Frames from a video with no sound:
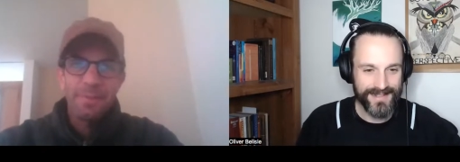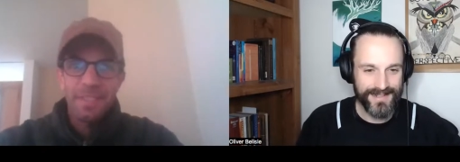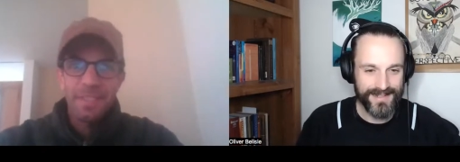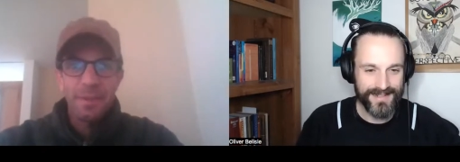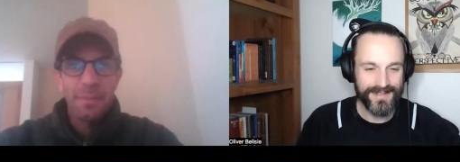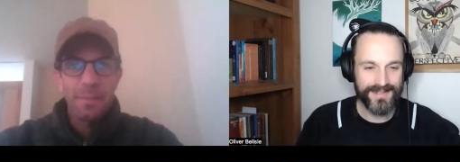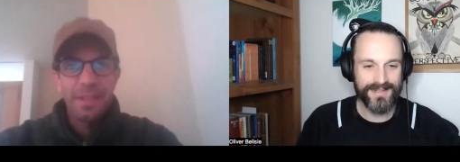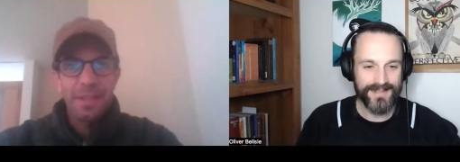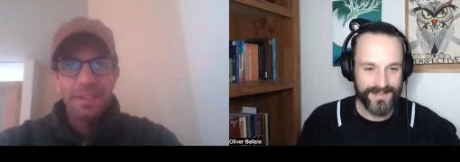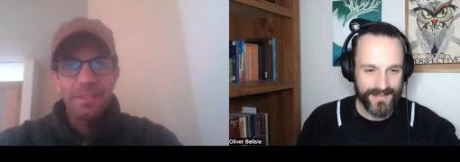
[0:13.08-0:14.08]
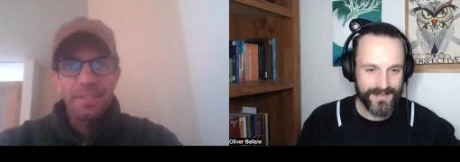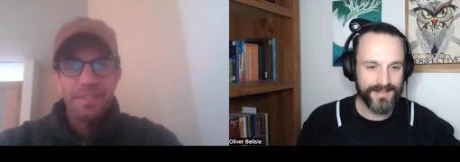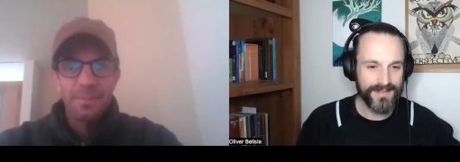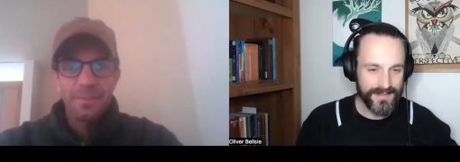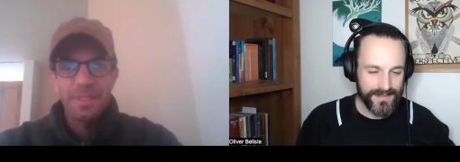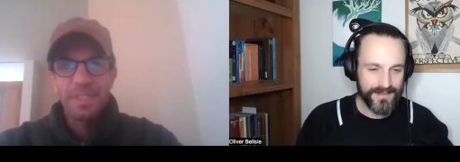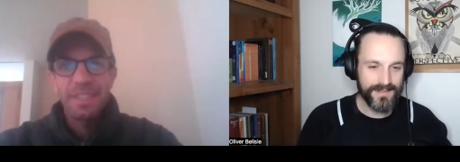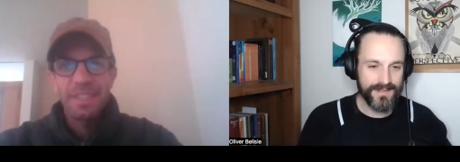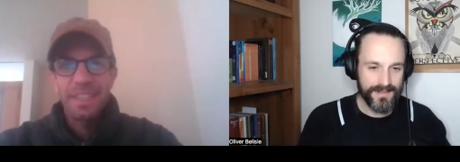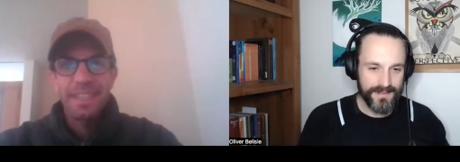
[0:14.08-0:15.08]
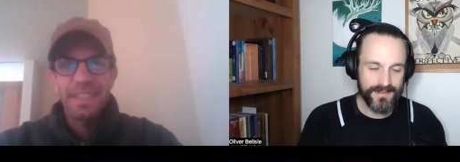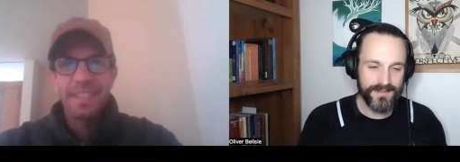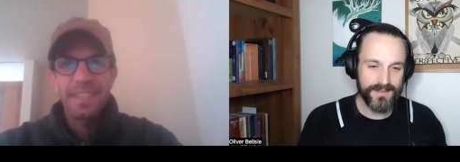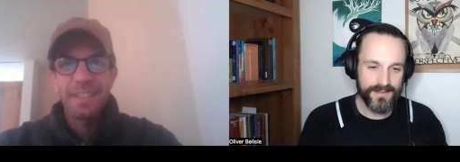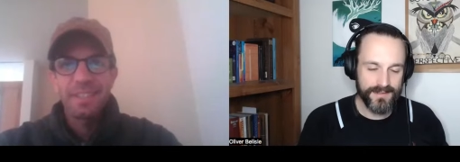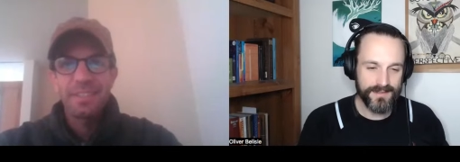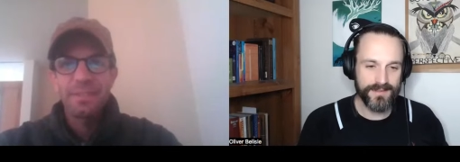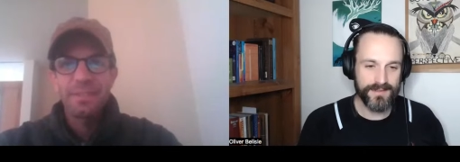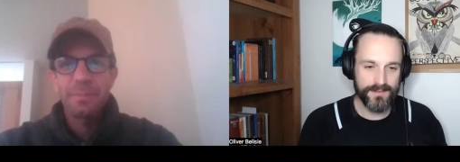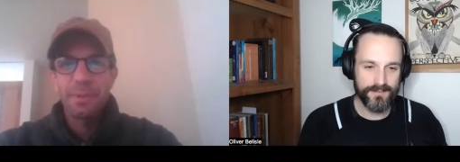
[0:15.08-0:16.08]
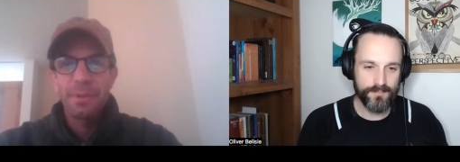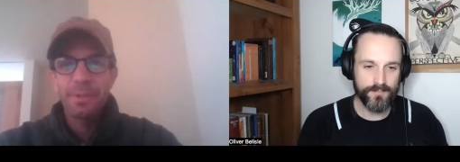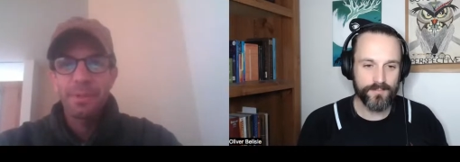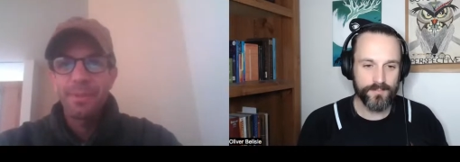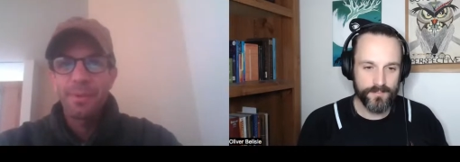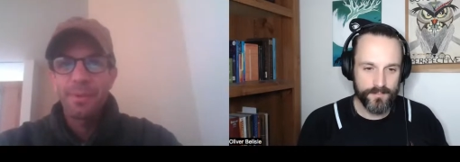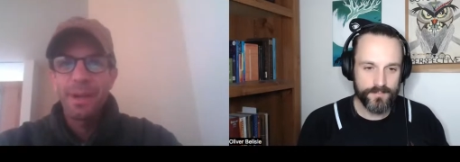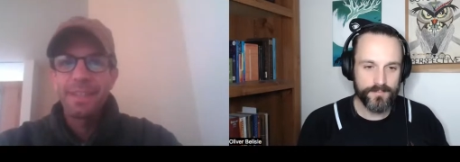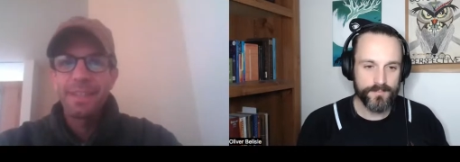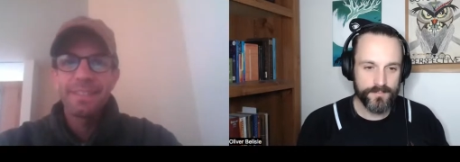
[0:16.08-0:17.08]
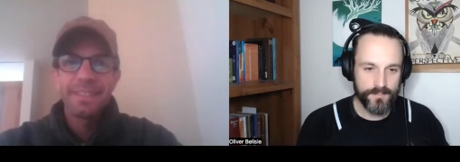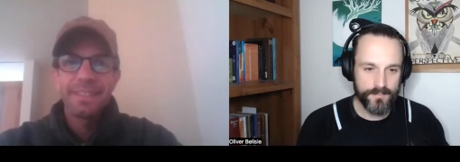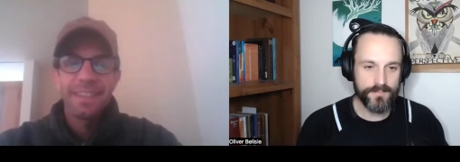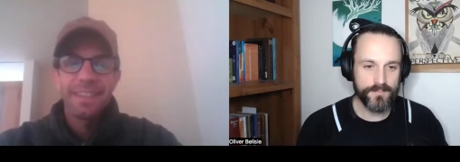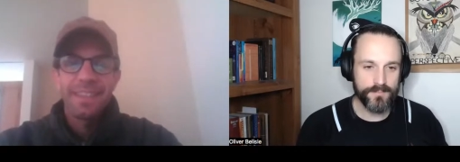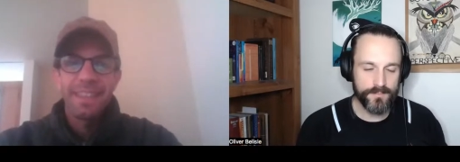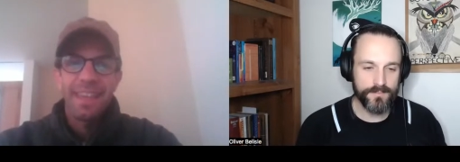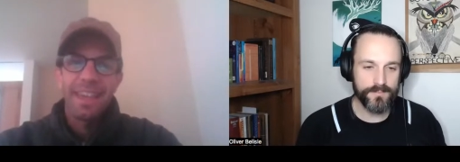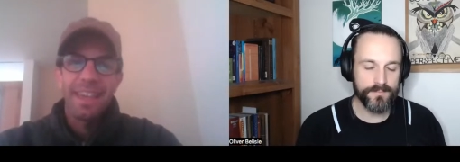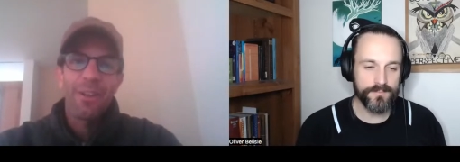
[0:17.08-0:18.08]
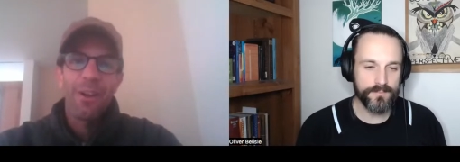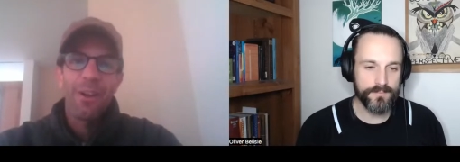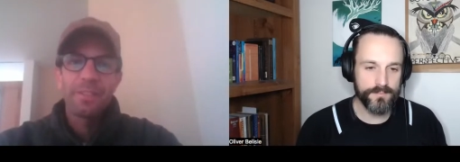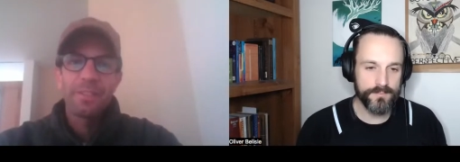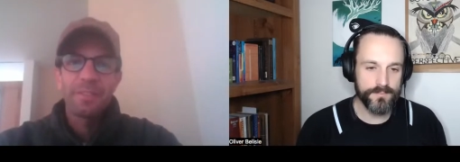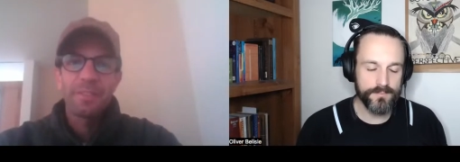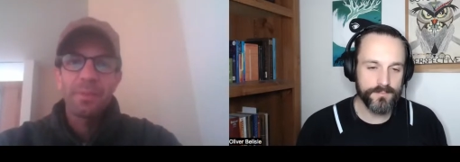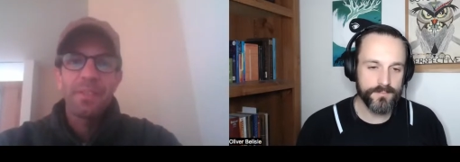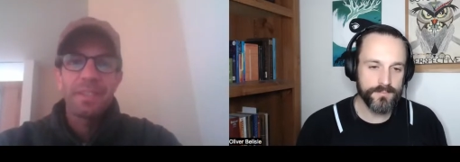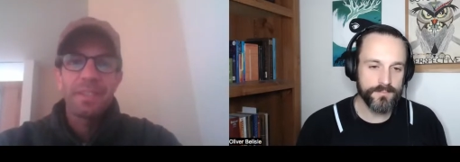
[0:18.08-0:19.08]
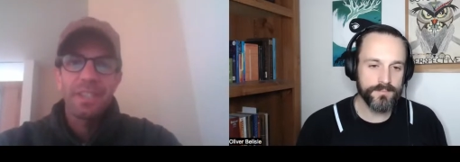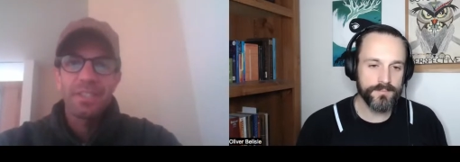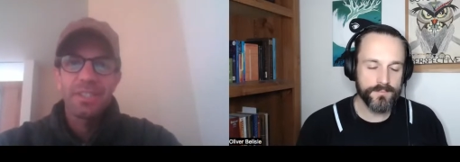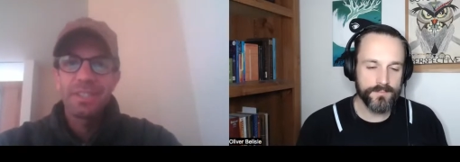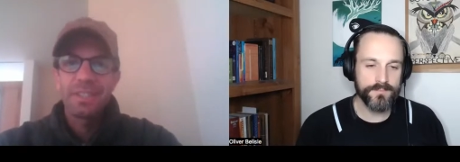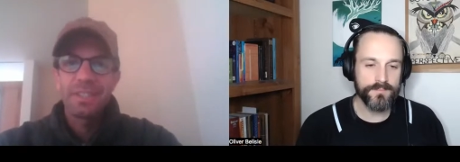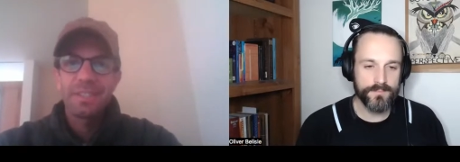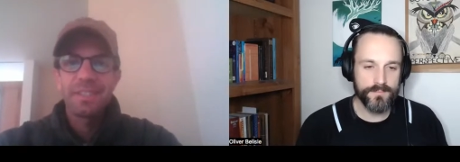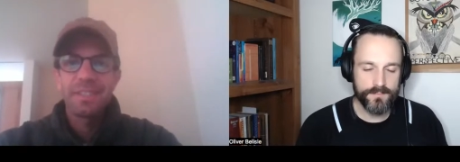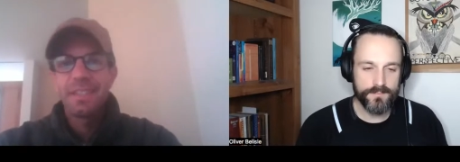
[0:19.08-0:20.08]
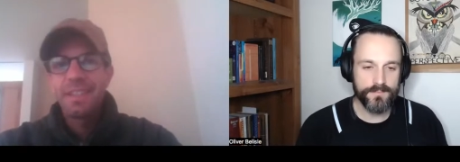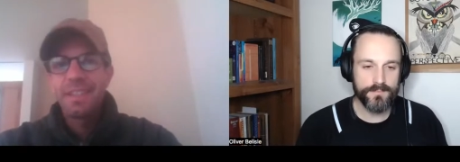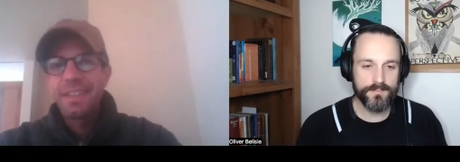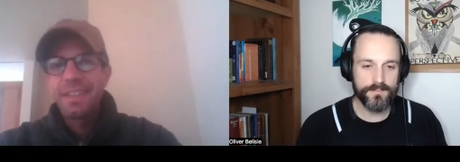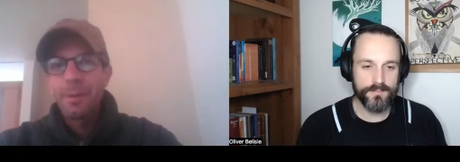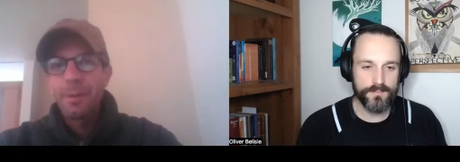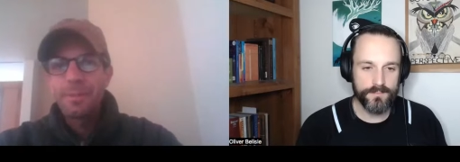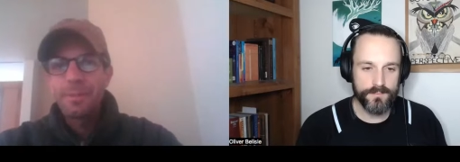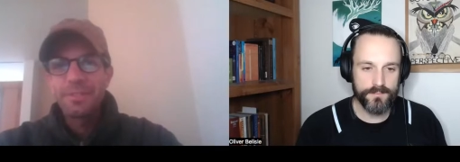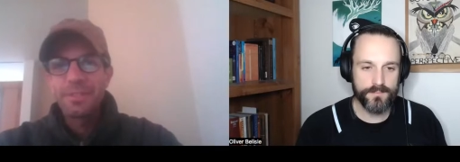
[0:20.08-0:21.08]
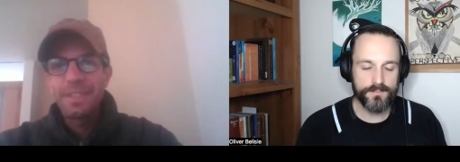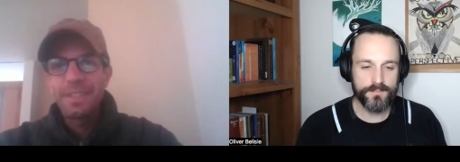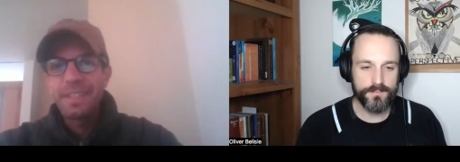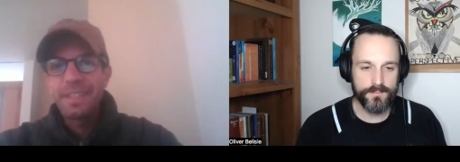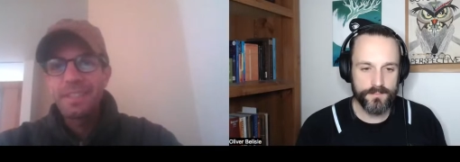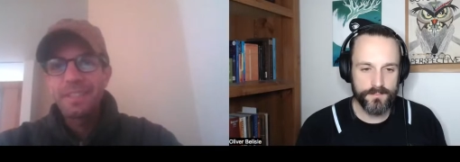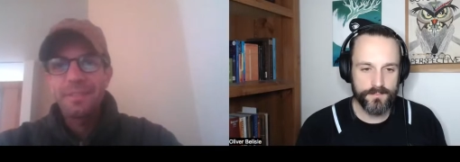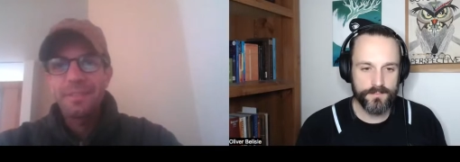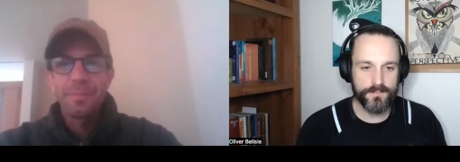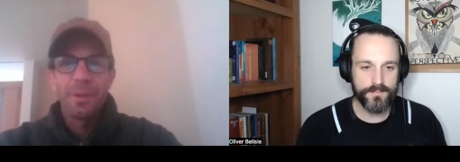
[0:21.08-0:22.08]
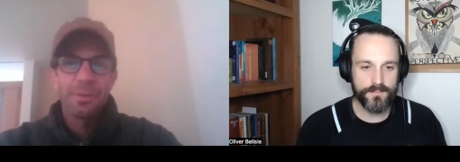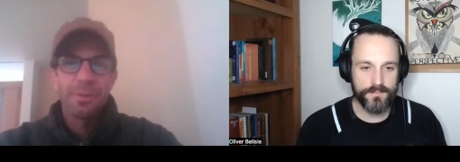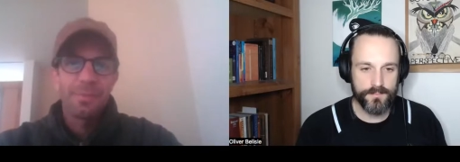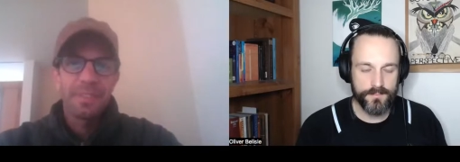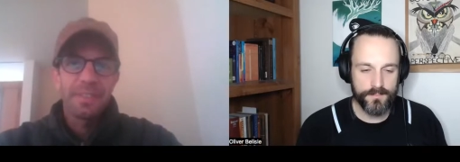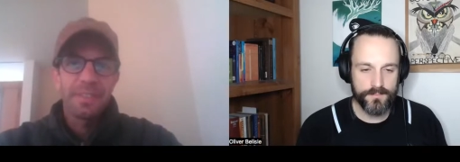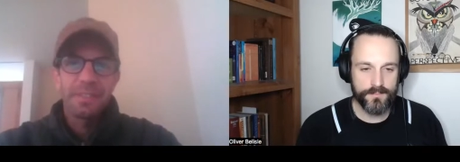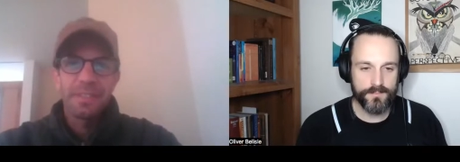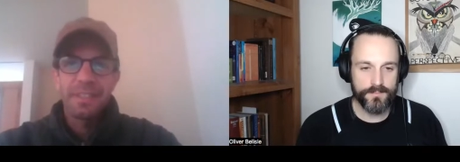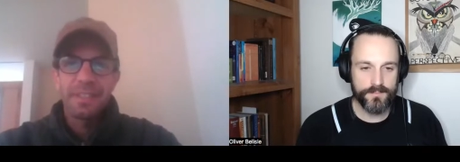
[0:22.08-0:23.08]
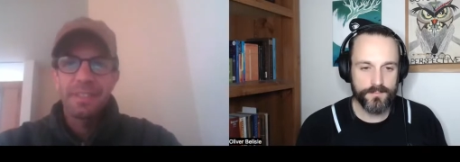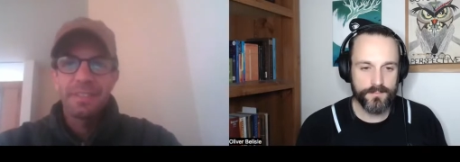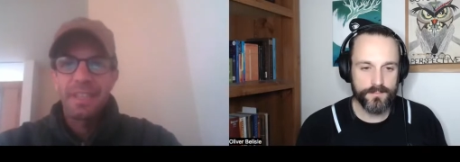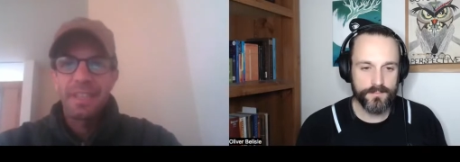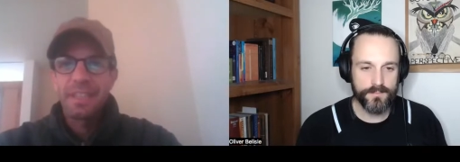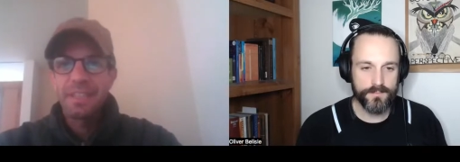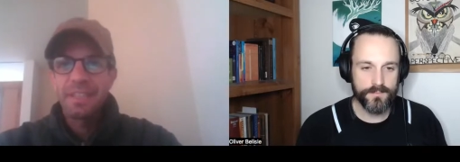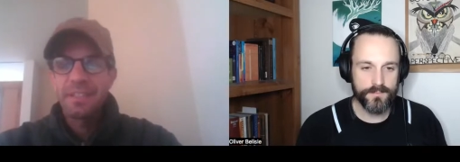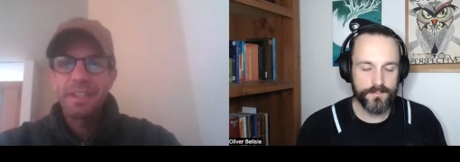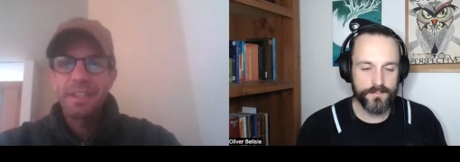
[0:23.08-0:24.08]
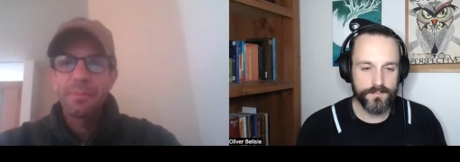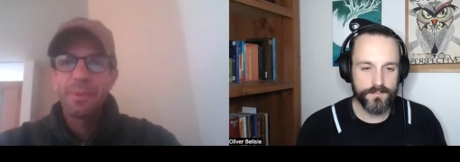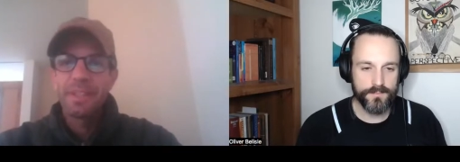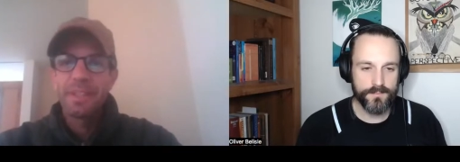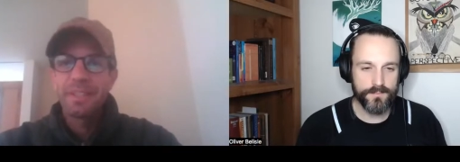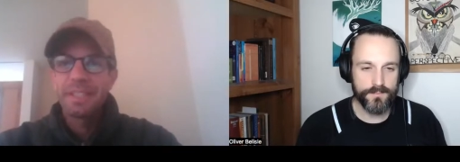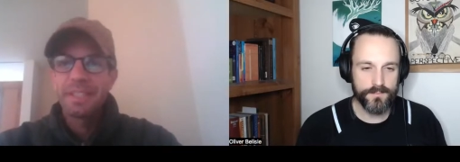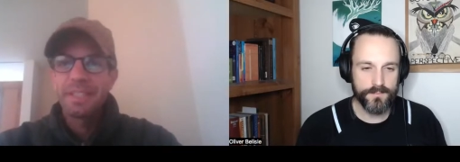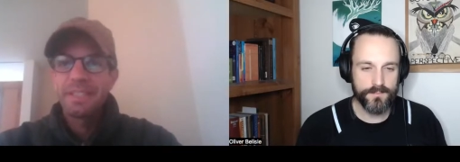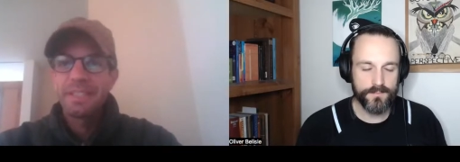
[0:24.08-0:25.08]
Speaker 1: Cinco Medicos, which is a healing center in Peru and Vermont that offers private sessions, couples journeys, small group facilities, and uh, ceremonies and